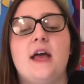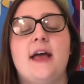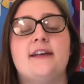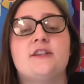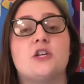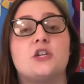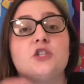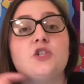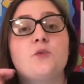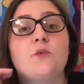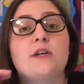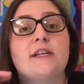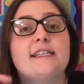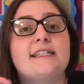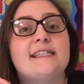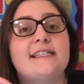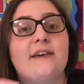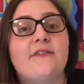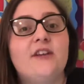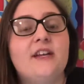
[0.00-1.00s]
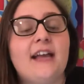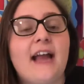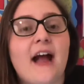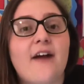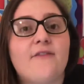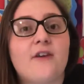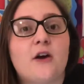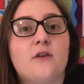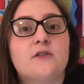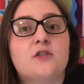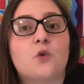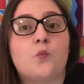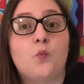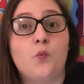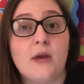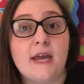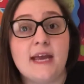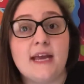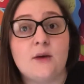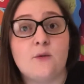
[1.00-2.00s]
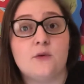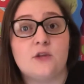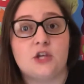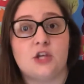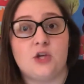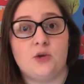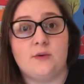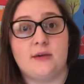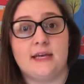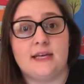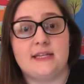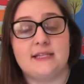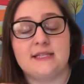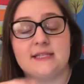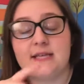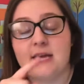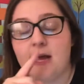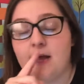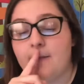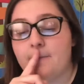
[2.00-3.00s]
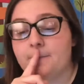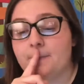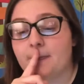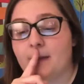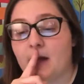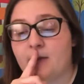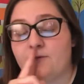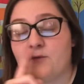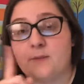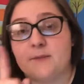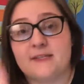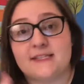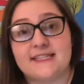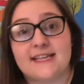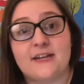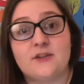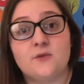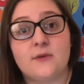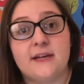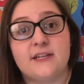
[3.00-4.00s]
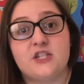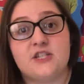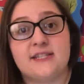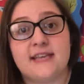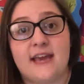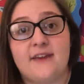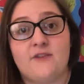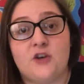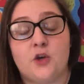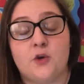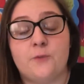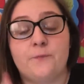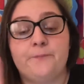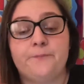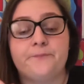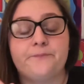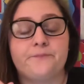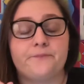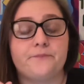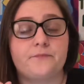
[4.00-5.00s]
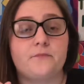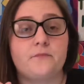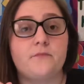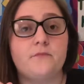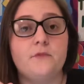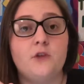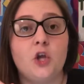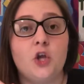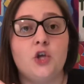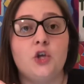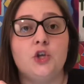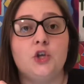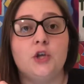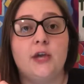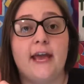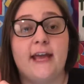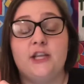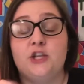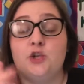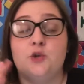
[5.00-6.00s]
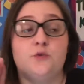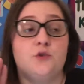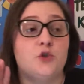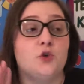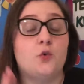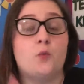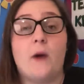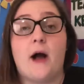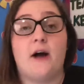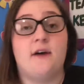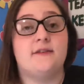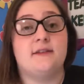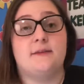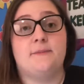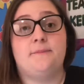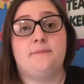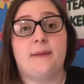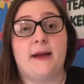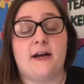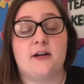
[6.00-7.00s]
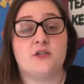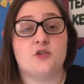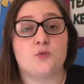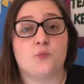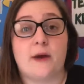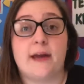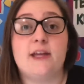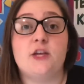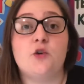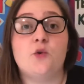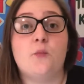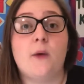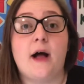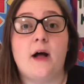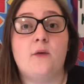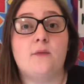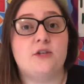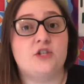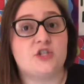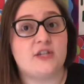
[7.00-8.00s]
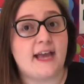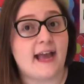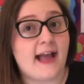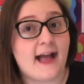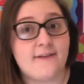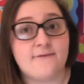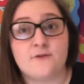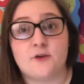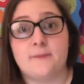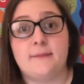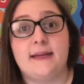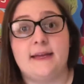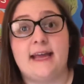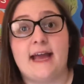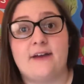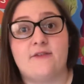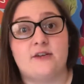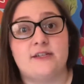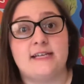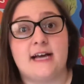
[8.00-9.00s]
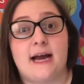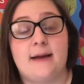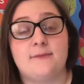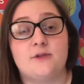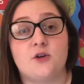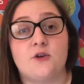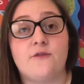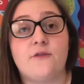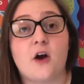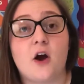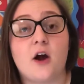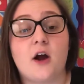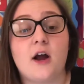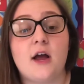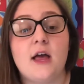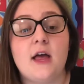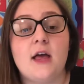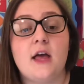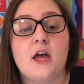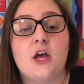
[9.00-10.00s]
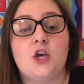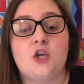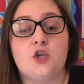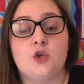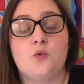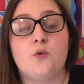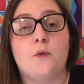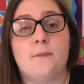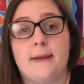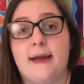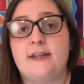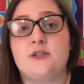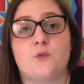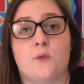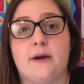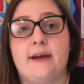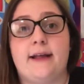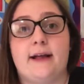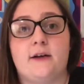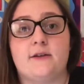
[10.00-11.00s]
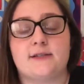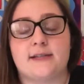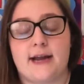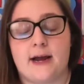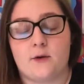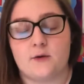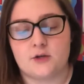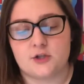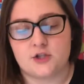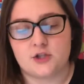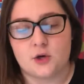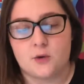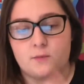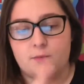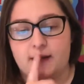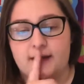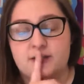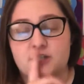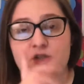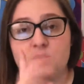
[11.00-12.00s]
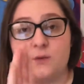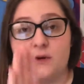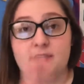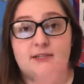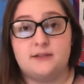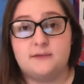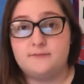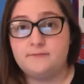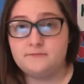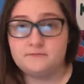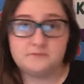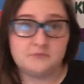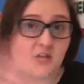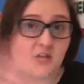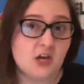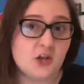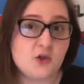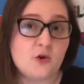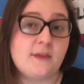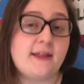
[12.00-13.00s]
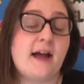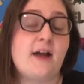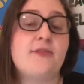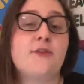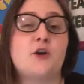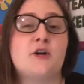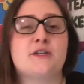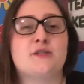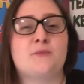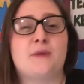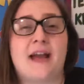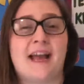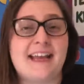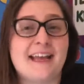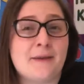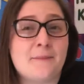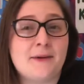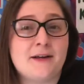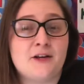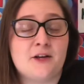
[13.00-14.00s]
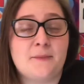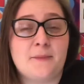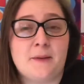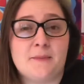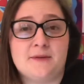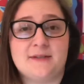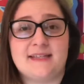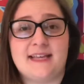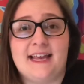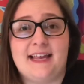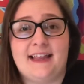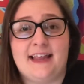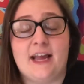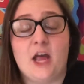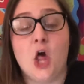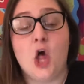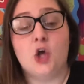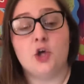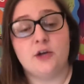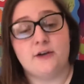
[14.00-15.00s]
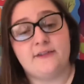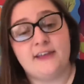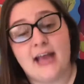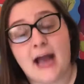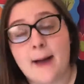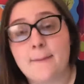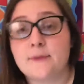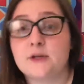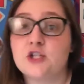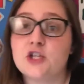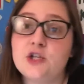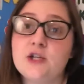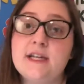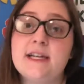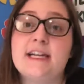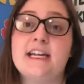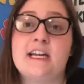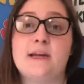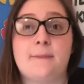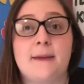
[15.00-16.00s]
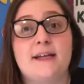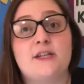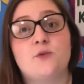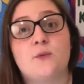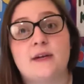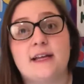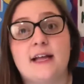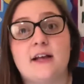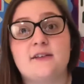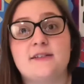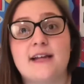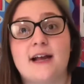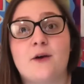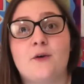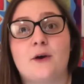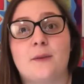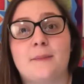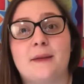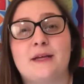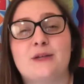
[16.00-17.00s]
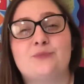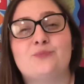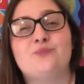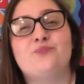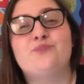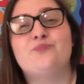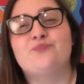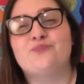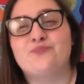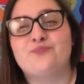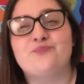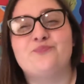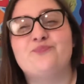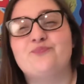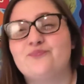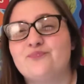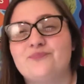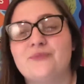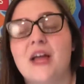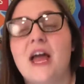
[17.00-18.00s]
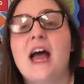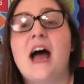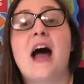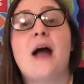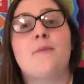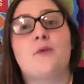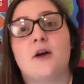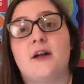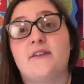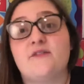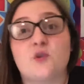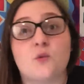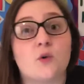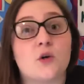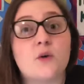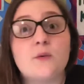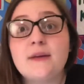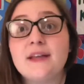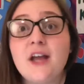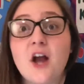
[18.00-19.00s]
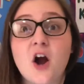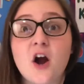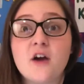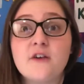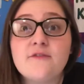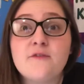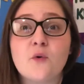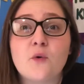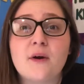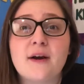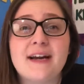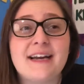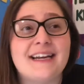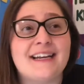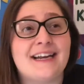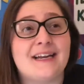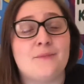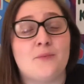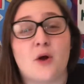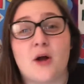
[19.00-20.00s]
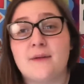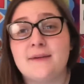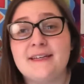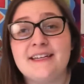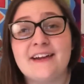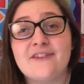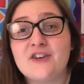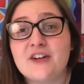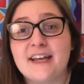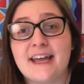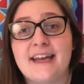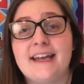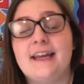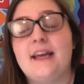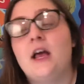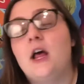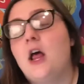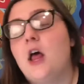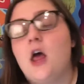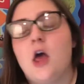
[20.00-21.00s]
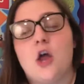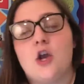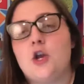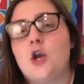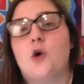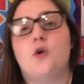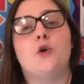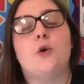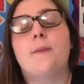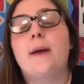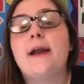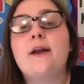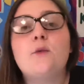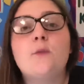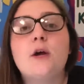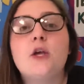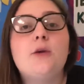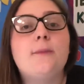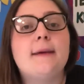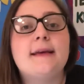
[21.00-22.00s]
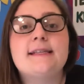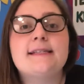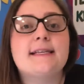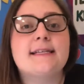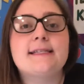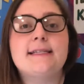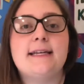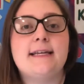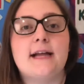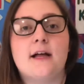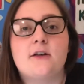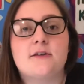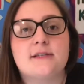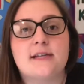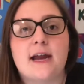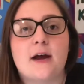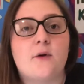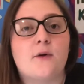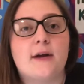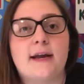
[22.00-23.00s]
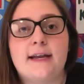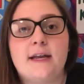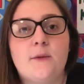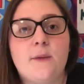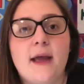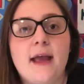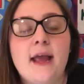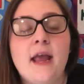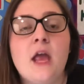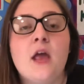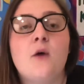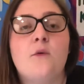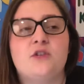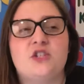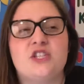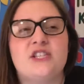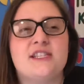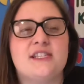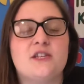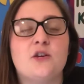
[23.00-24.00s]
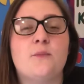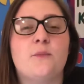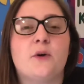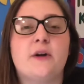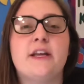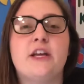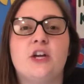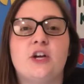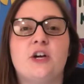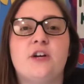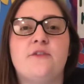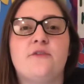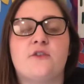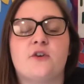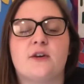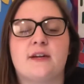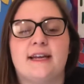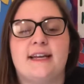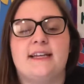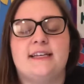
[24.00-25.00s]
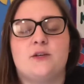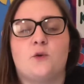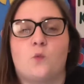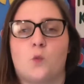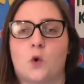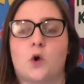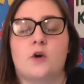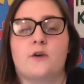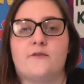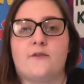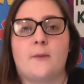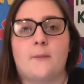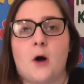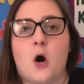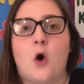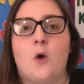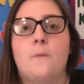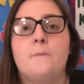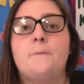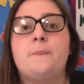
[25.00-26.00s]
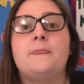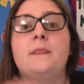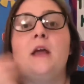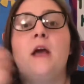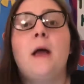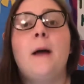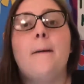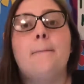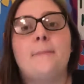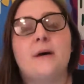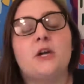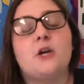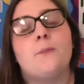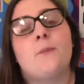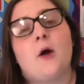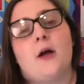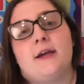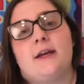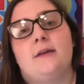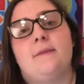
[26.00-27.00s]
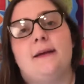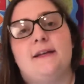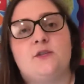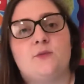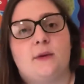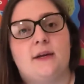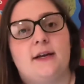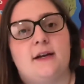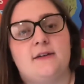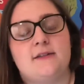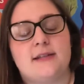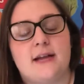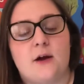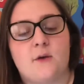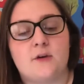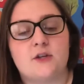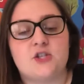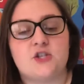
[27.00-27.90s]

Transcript: As long as you're working 7.5 hours a week with Qkids, from the schedule I just gave you, and you do well and the parents rate you well, which they have for me every time so far, you will make $20 an hour. So I just wanted to throw that out there, because when I kept hearing people say, like, you have the opportunity to make $20 an hour, I'm like, I probably have to work really hard for it and I probably never get it. No matter what, you make $16 an hour anyway, which is still pretty good for getting to work from home, but you're probably gonna make $20 an hour.